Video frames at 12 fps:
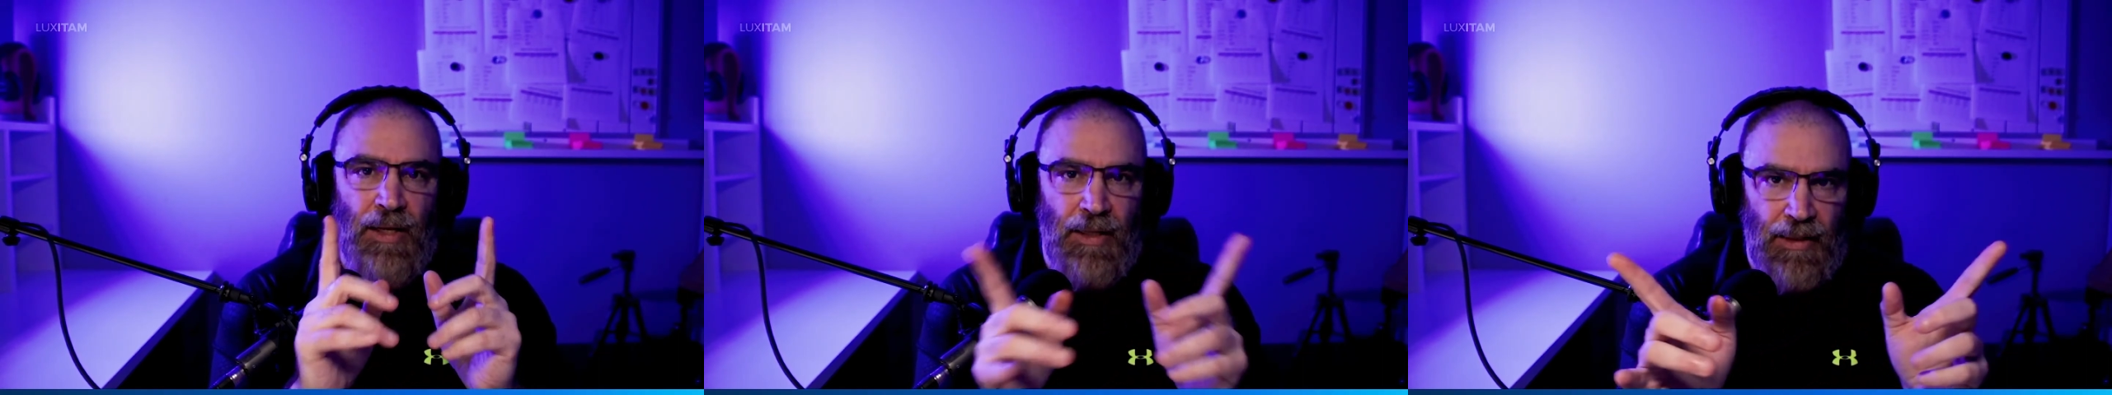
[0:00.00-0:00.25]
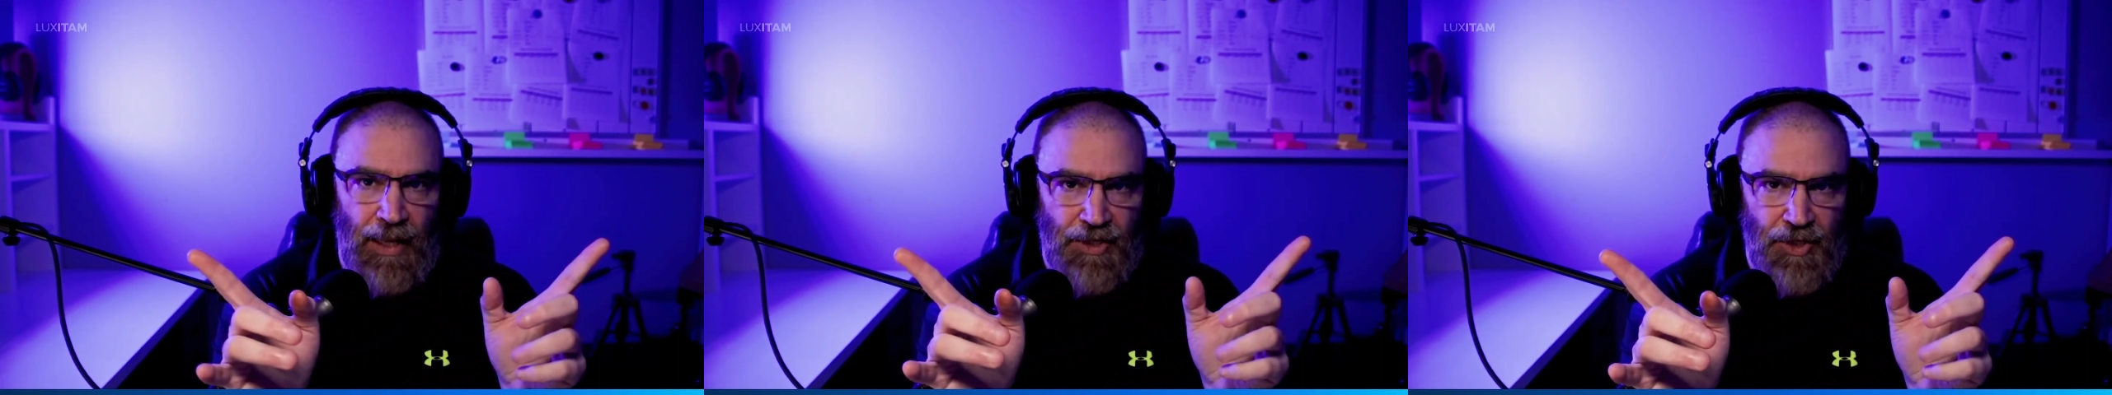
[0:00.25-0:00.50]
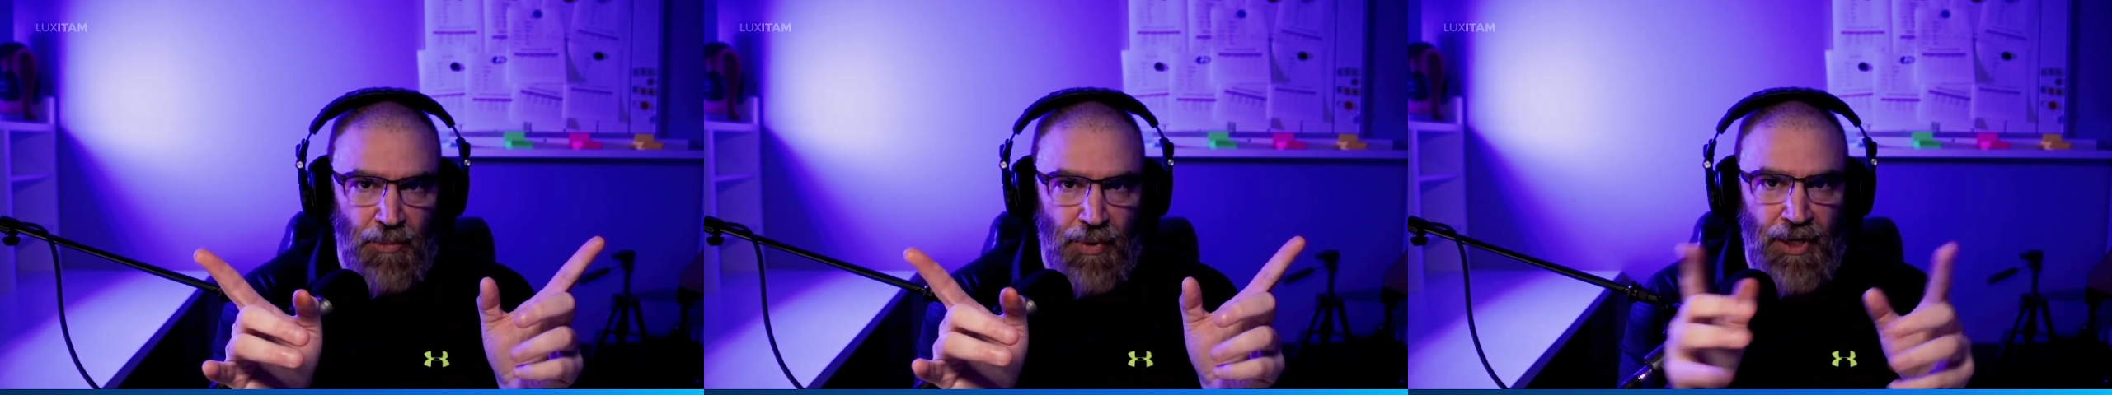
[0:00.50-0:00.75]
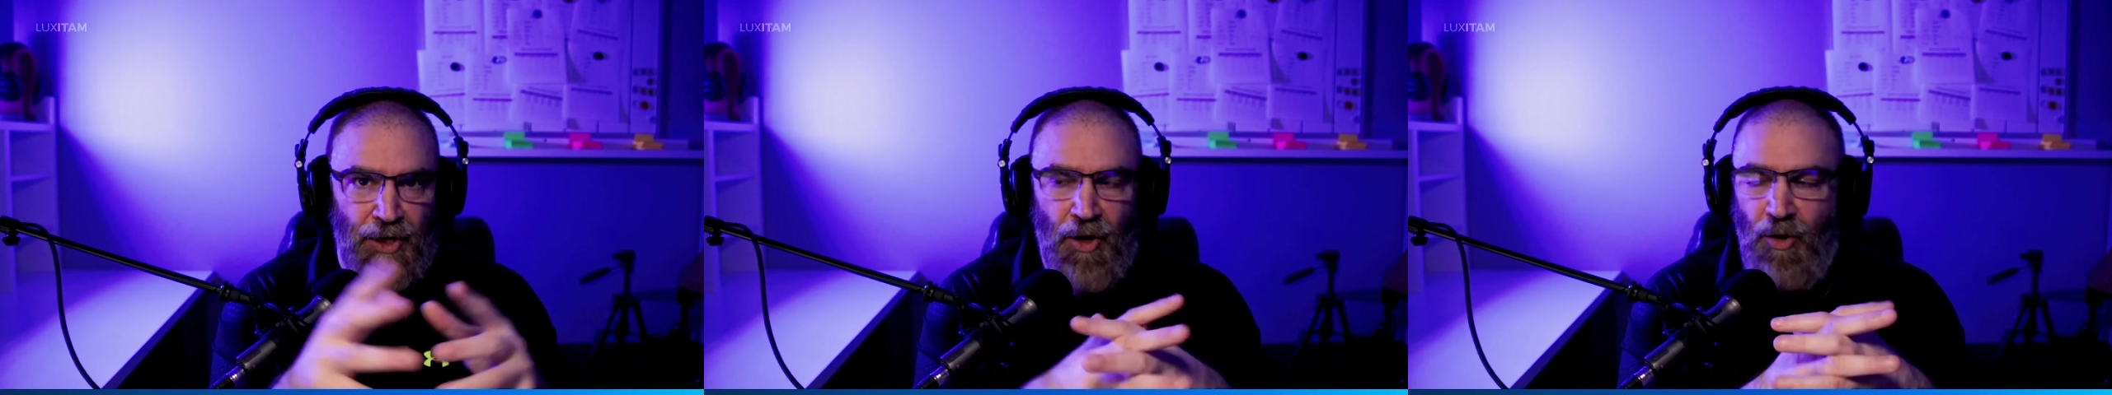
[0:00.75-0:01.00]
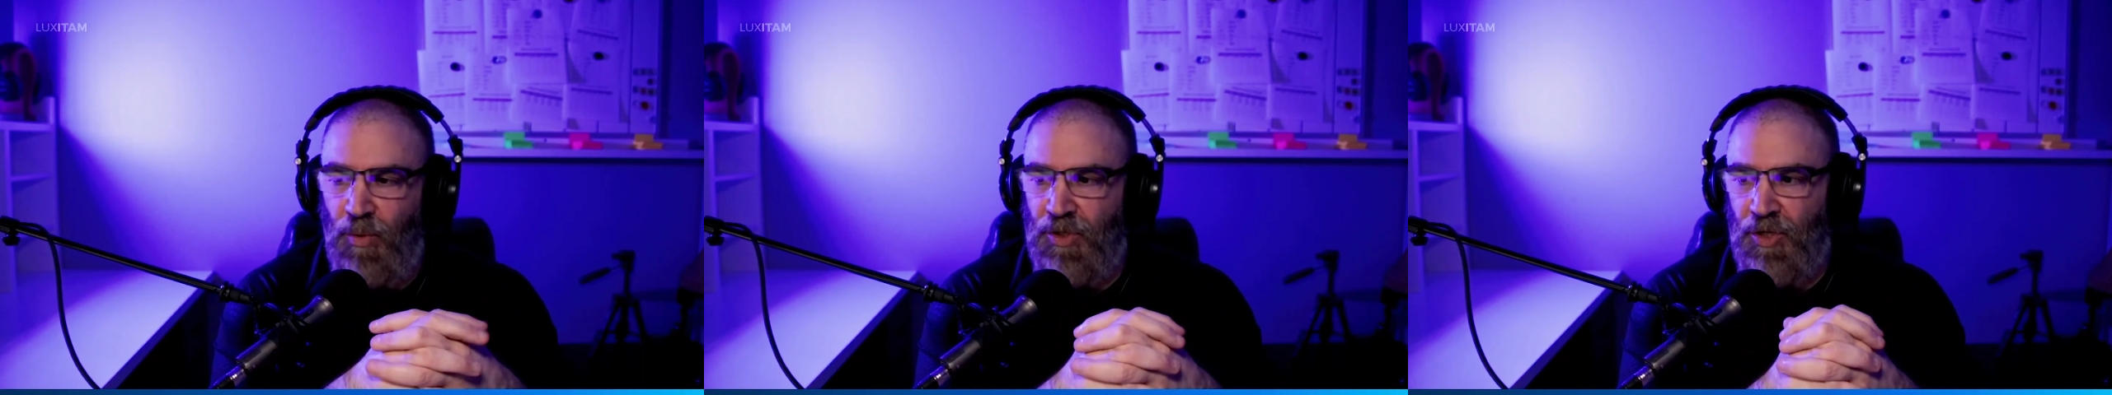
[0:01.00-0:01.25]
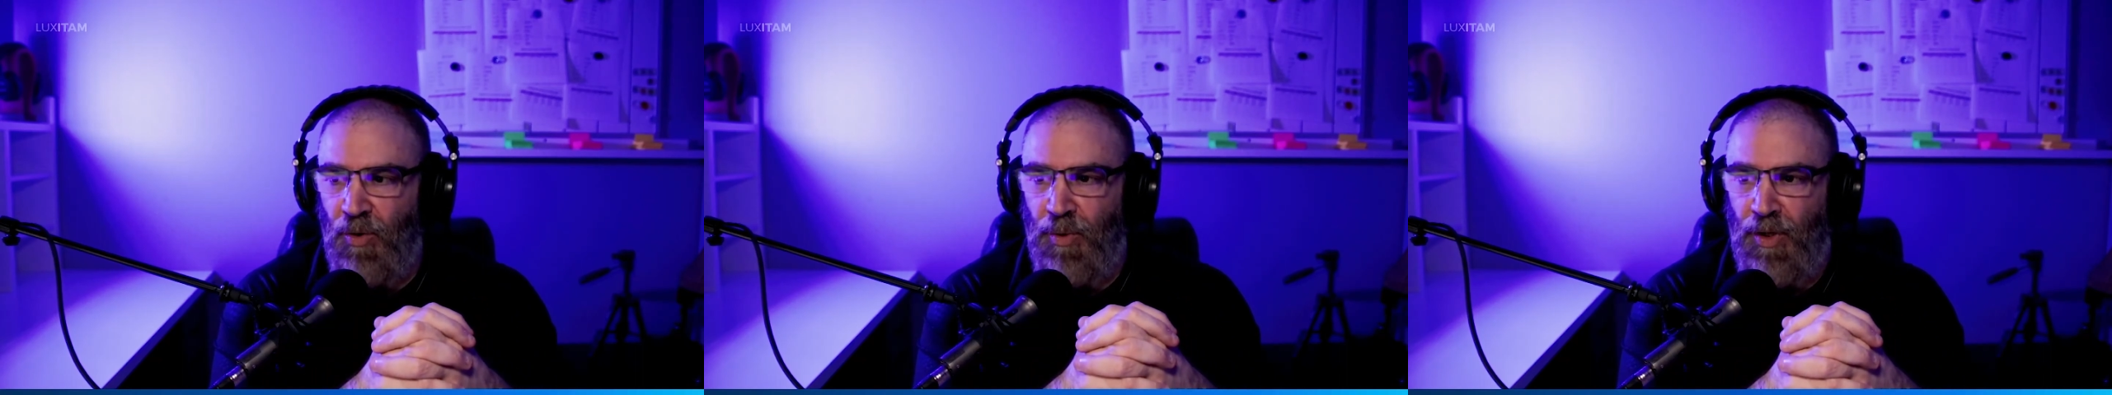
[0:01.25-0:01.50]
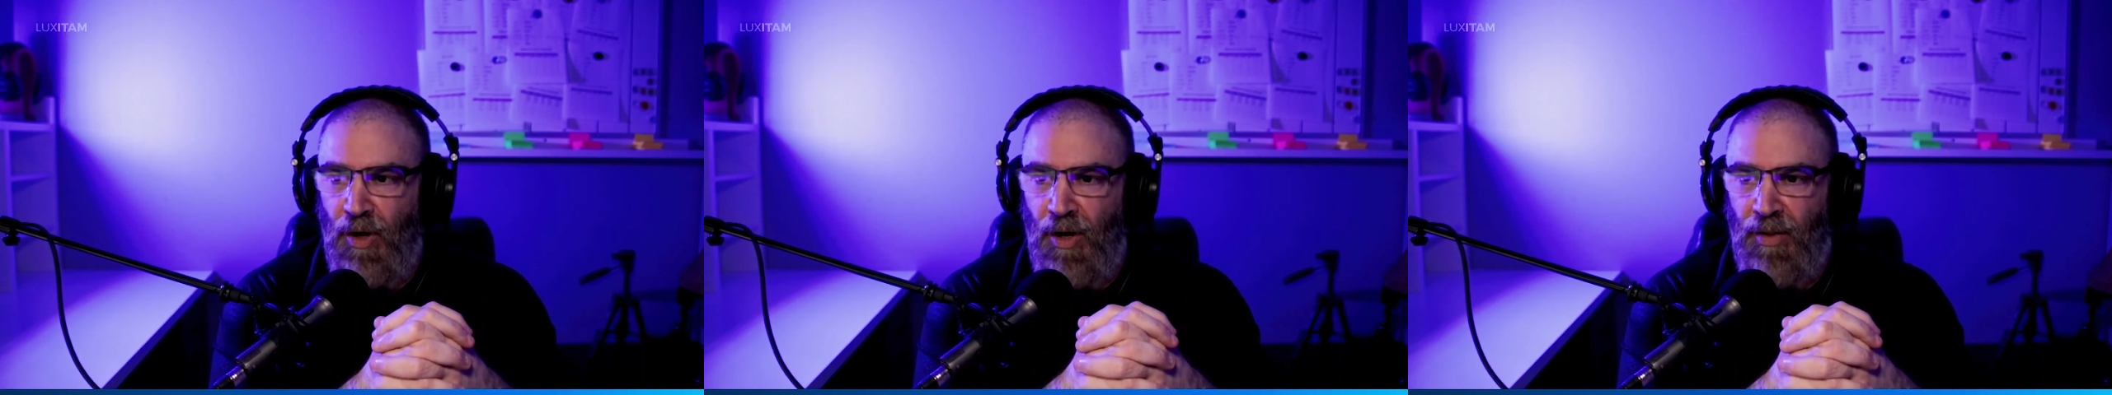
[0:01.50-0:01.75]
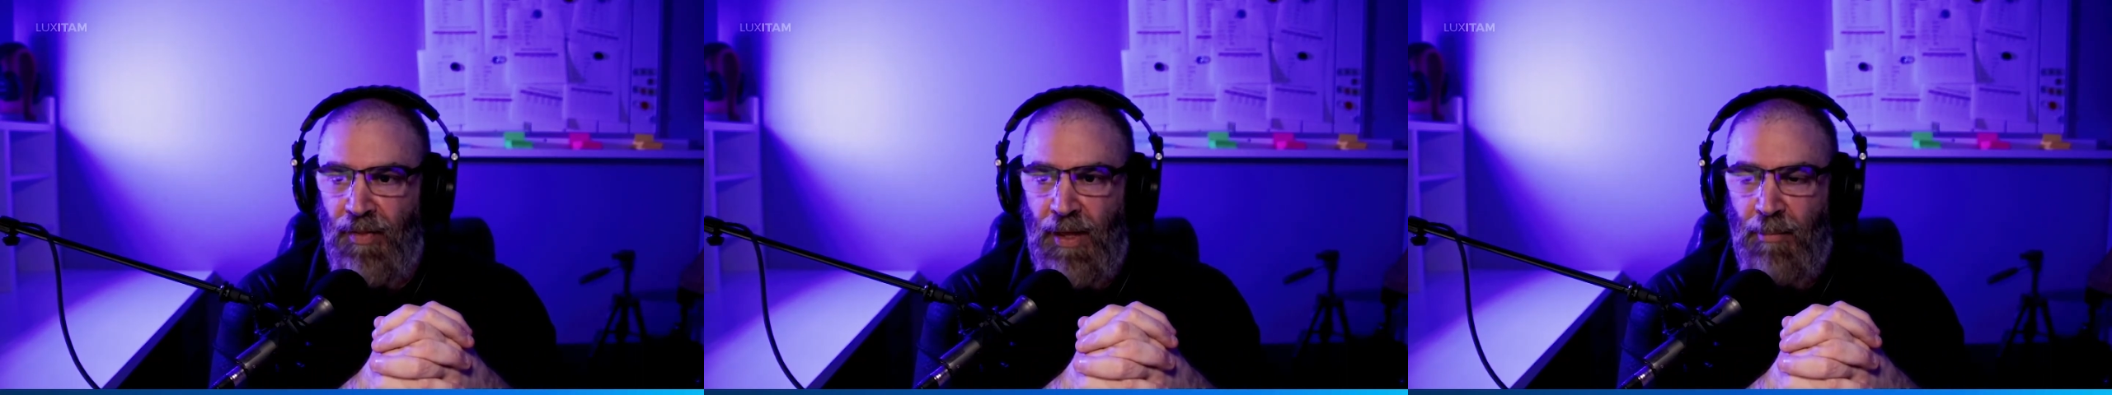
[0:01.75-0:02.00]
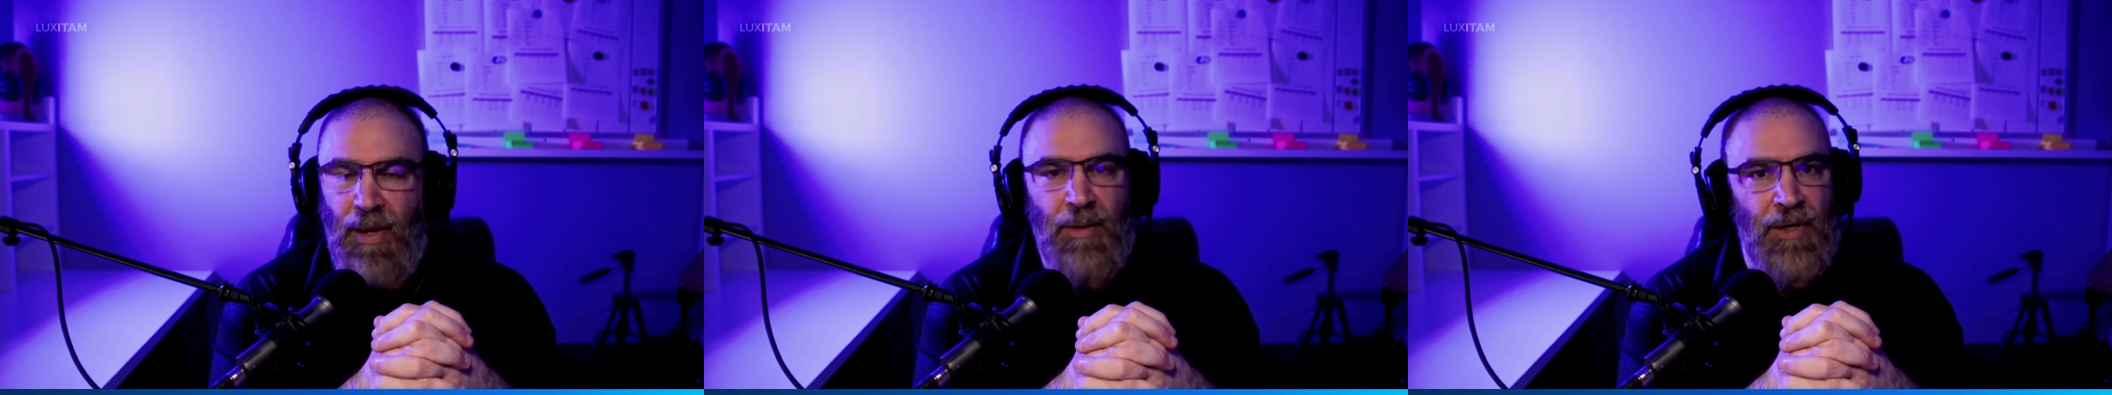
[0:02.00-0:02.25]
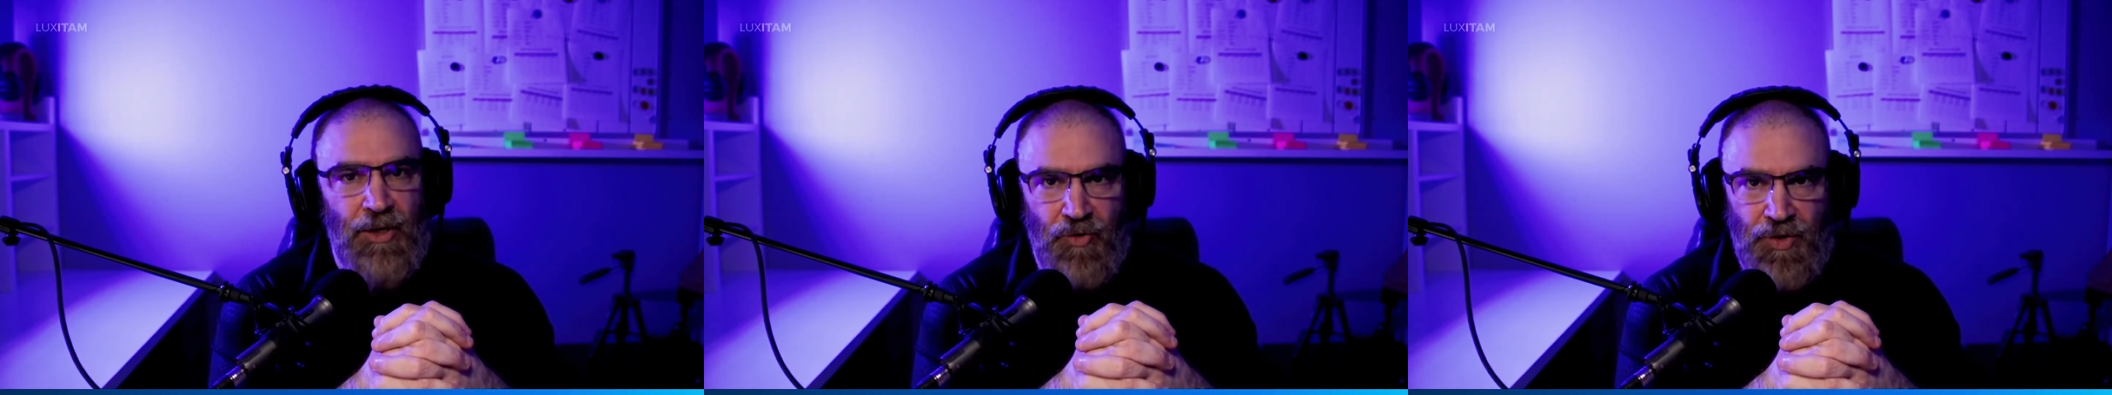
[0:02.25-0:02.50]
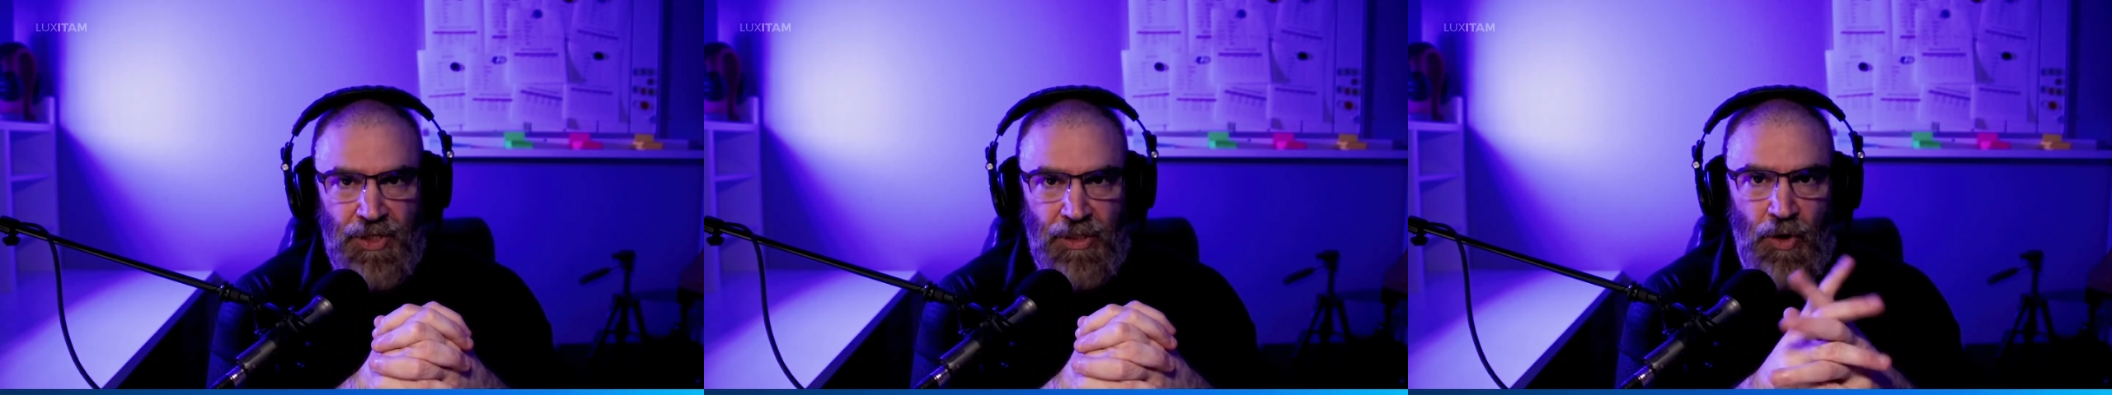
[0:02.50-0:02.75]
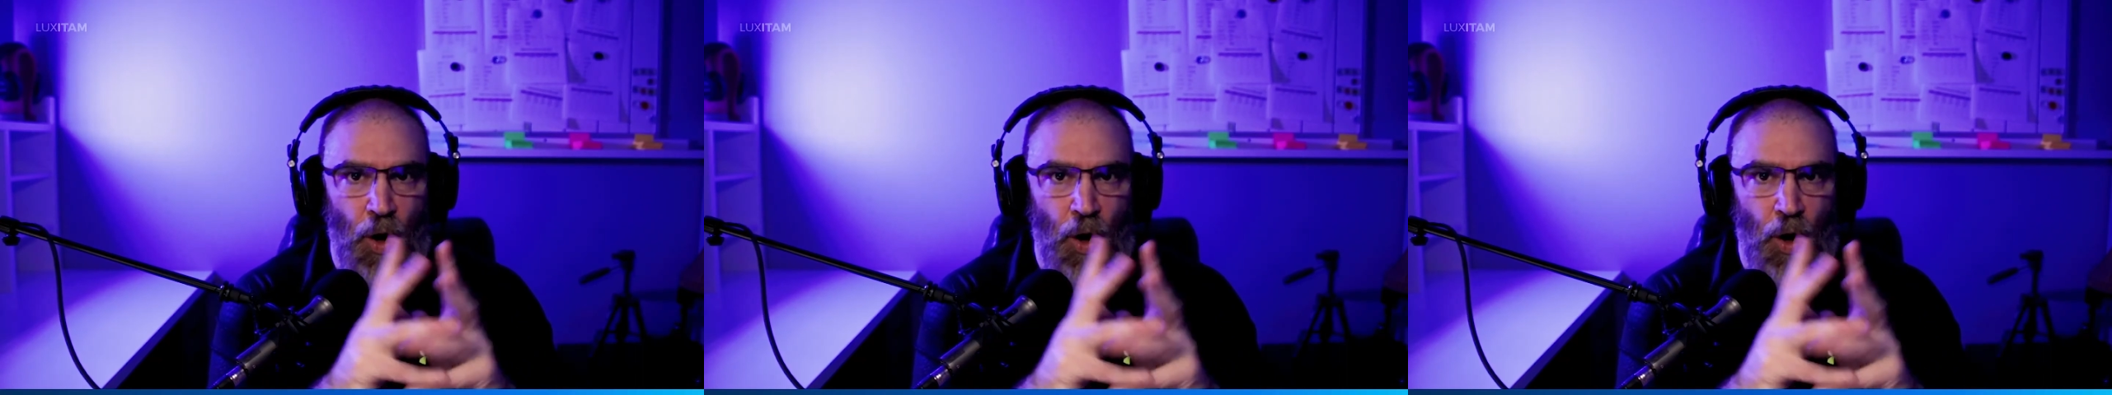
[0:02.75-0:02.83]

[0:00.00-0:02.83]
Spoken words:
Let somebody know what's going on that may be interested in